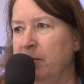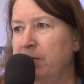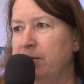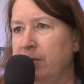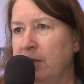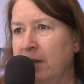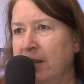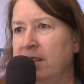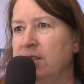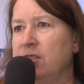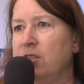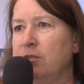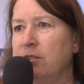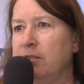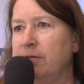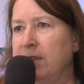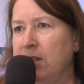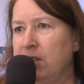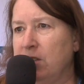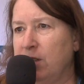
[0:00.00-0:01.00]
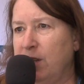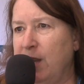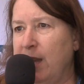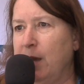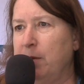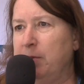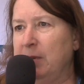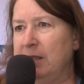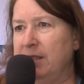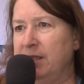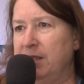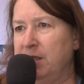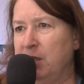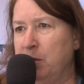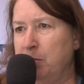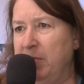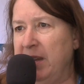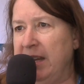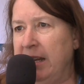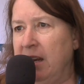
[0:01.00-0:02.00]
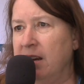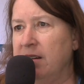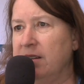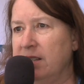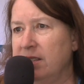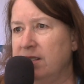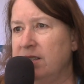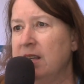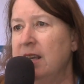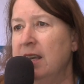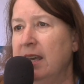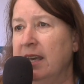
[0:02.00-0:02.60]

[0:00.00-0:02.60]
friends who are venture capitalists in Paris,